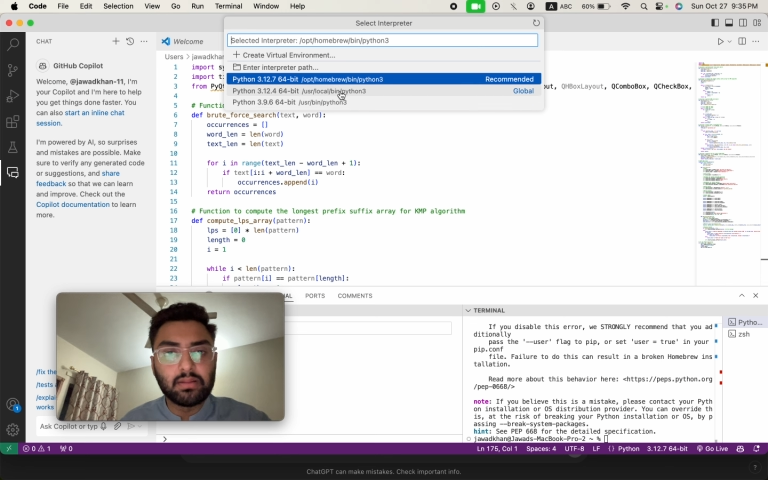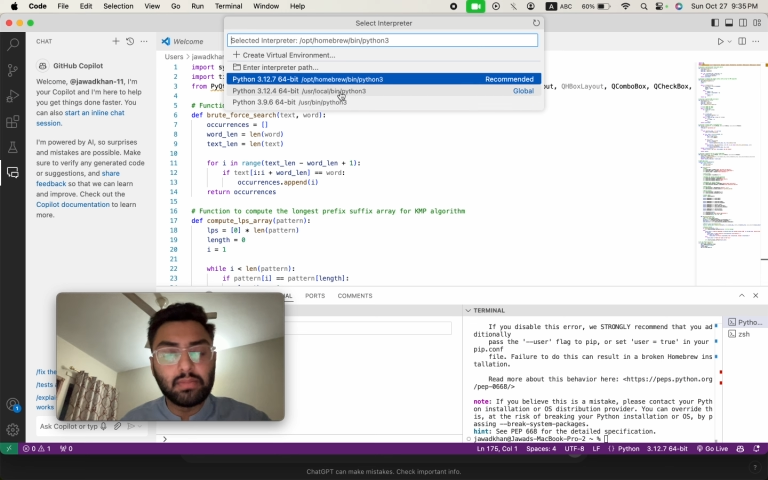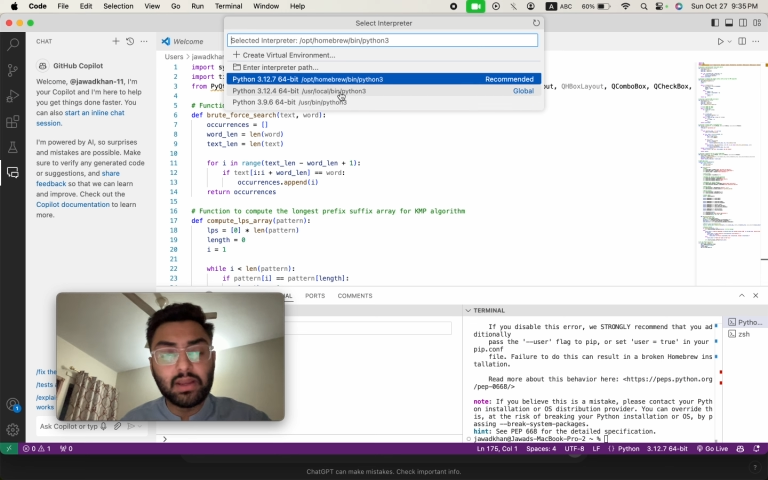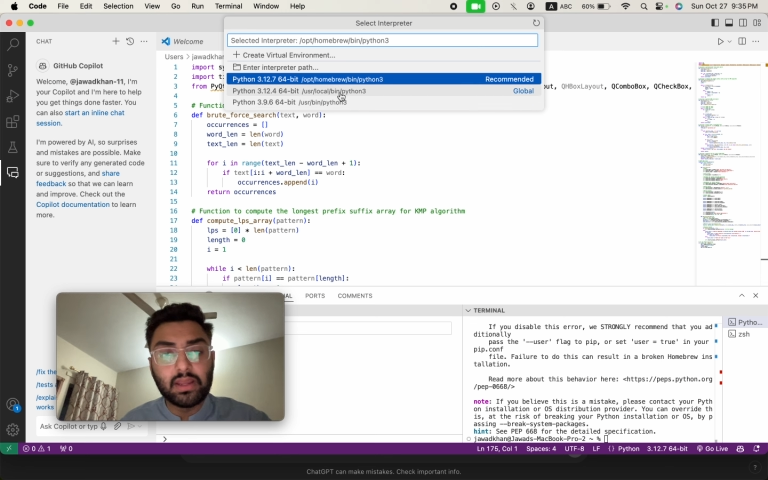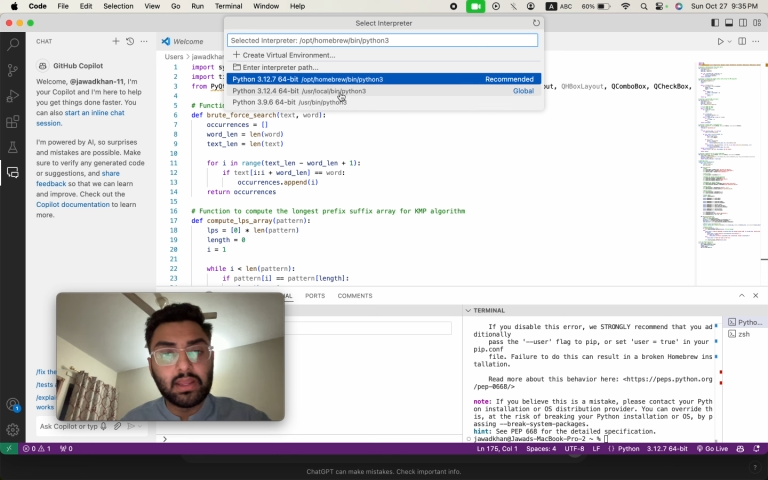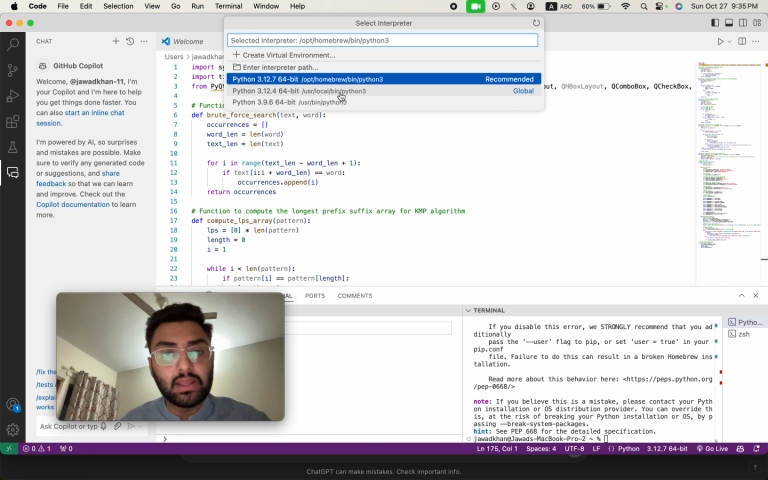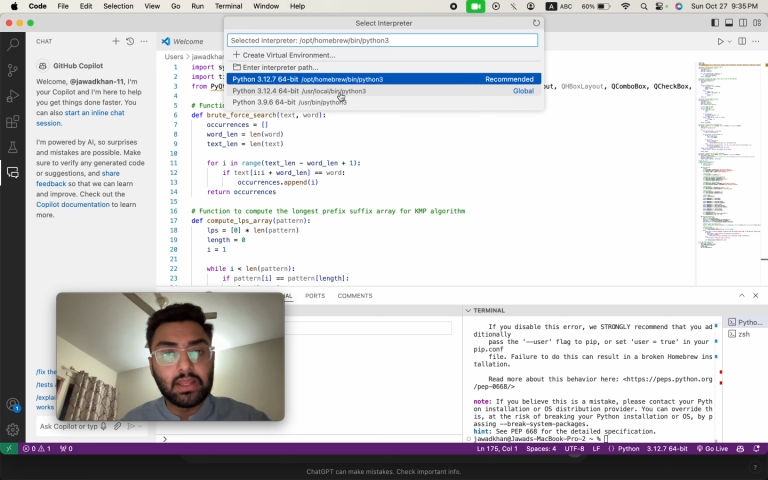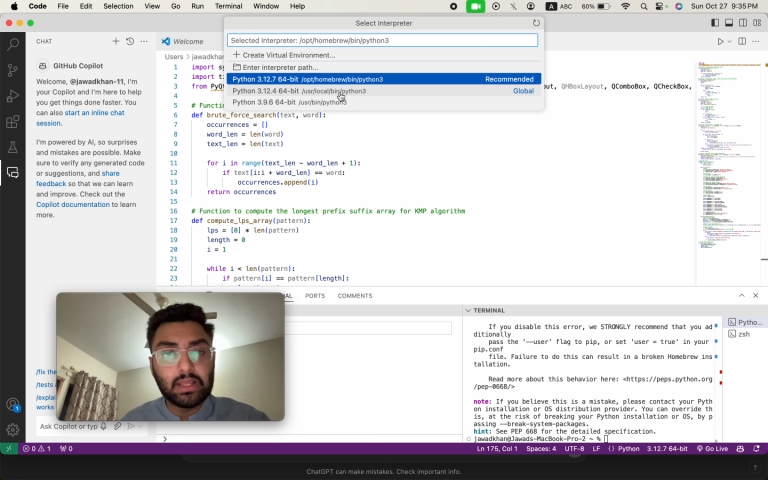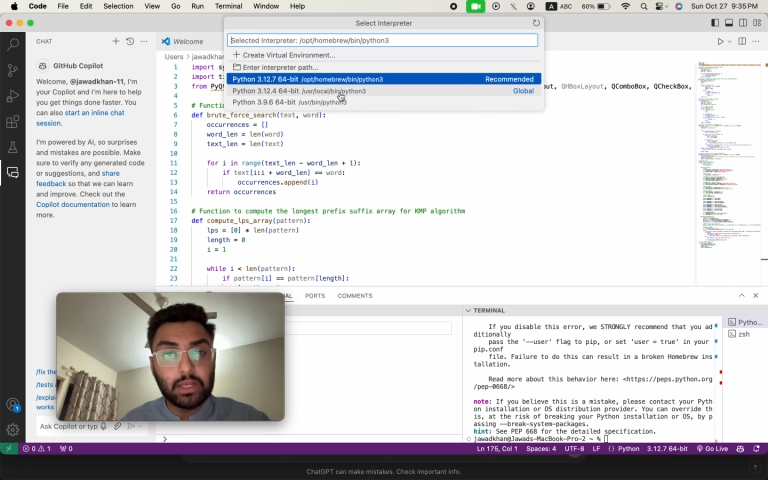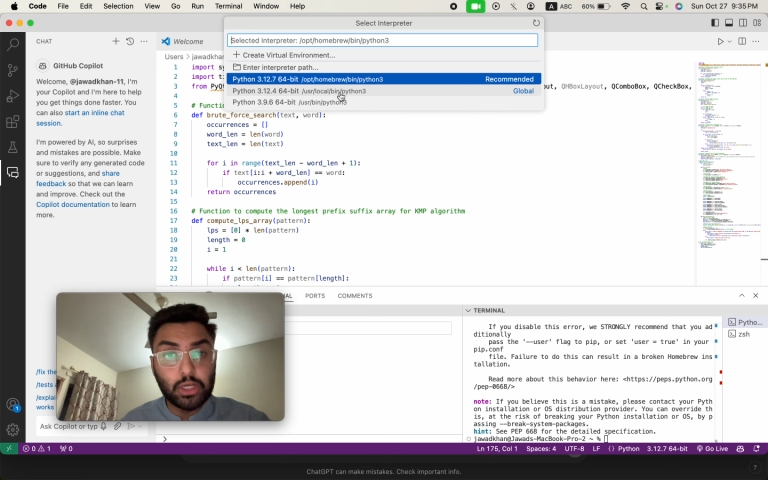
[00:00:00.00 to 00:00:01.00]
my
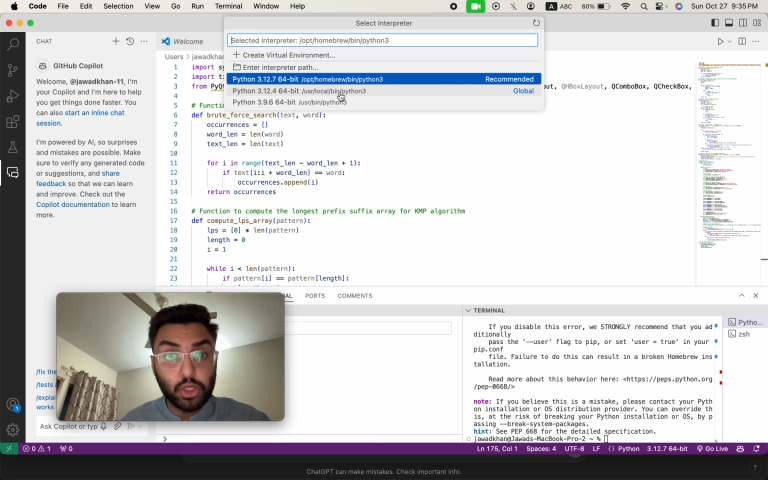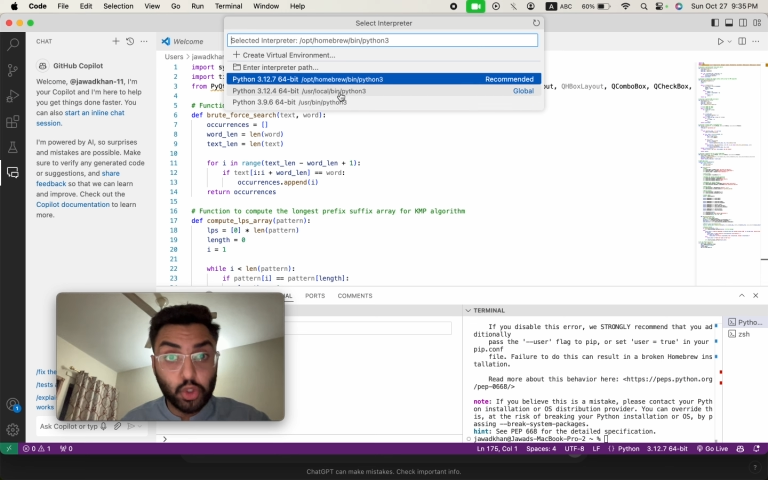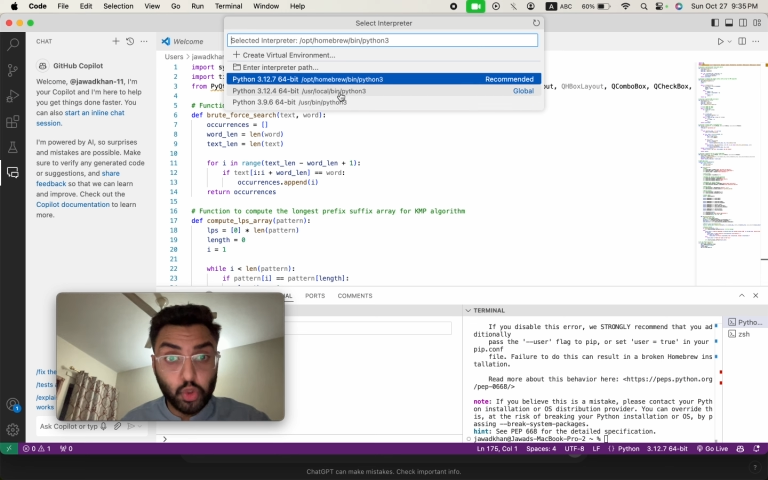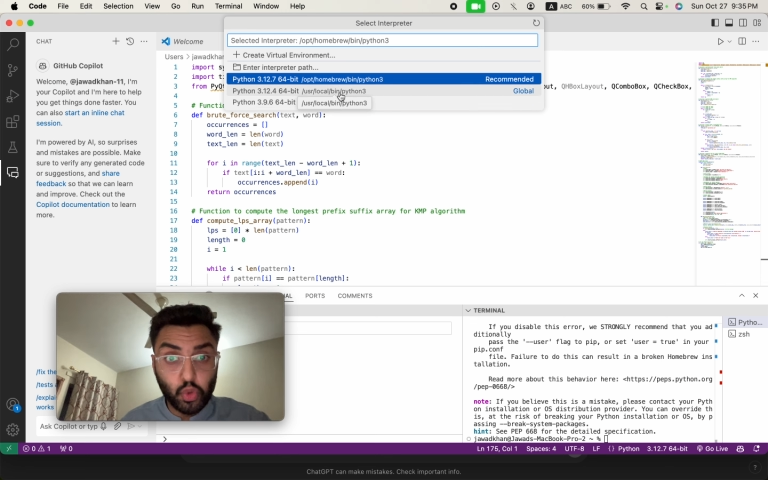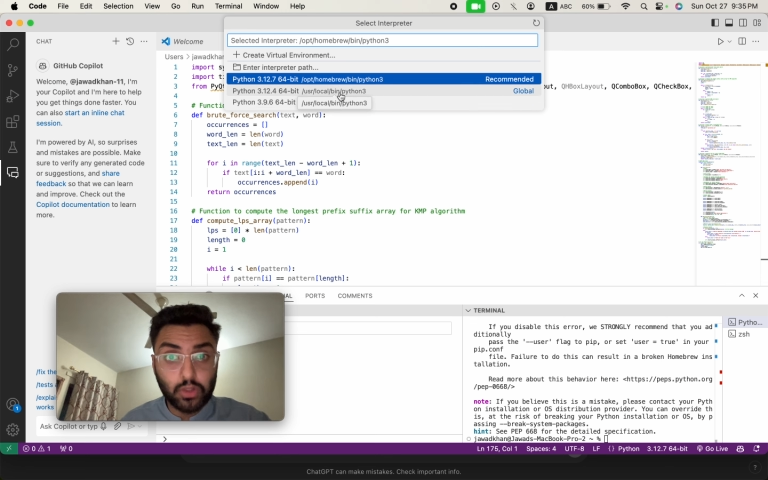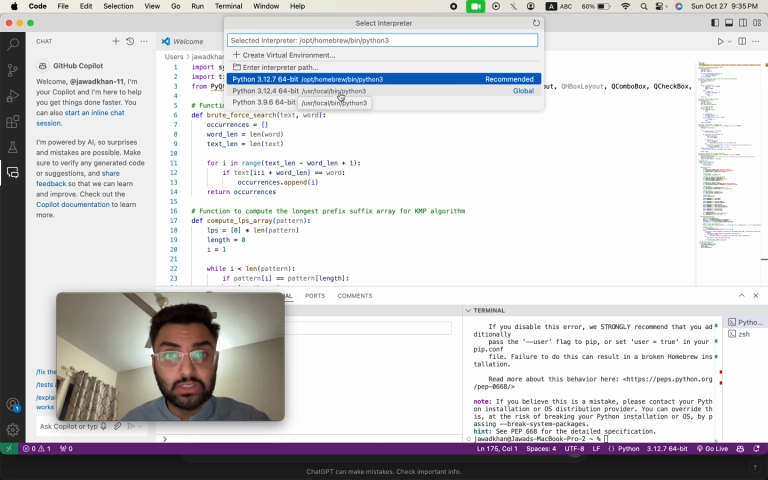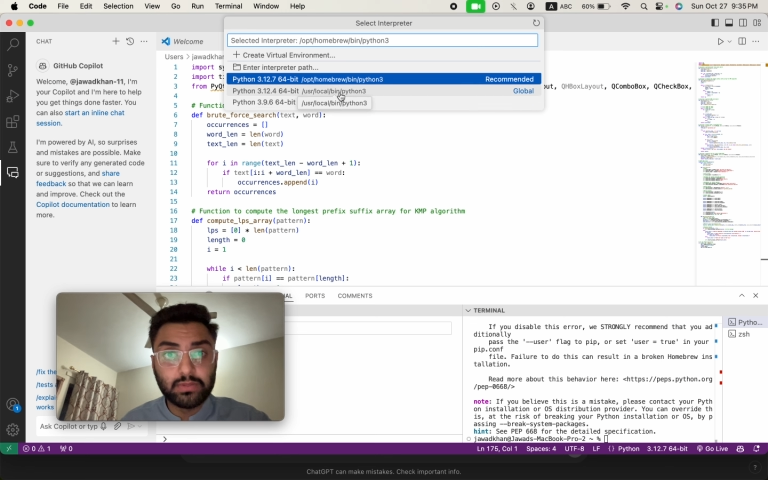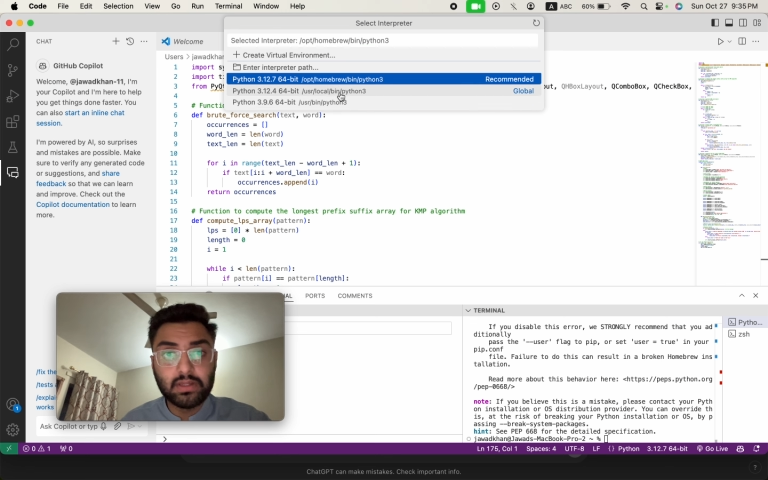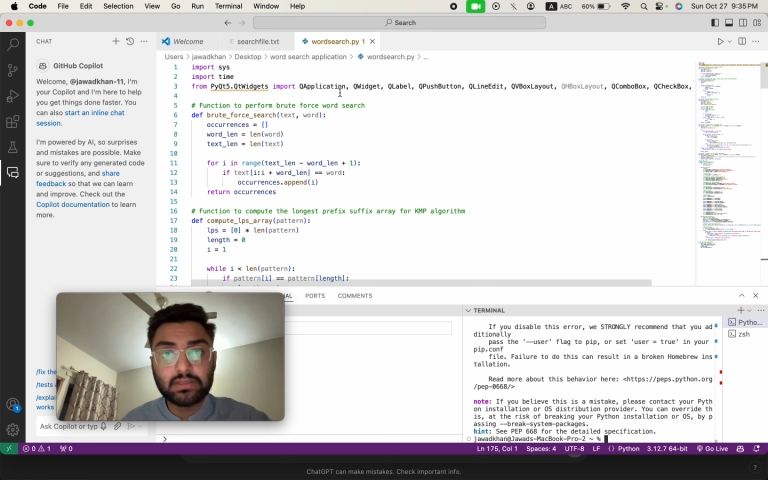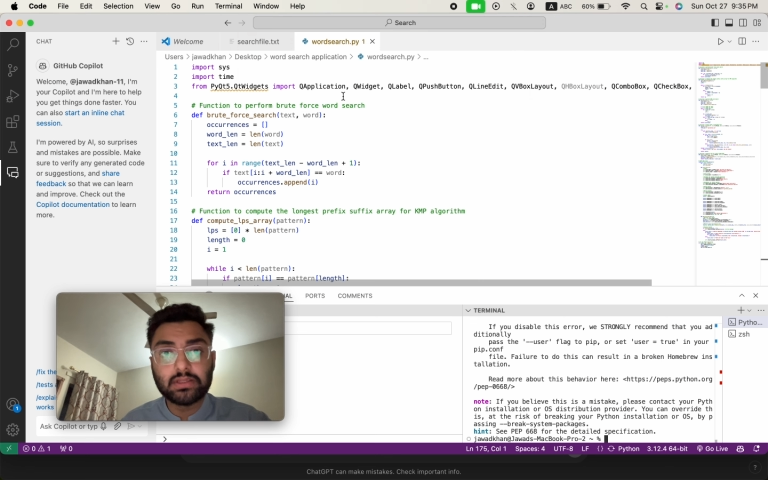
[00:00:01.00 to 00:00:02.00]
local space,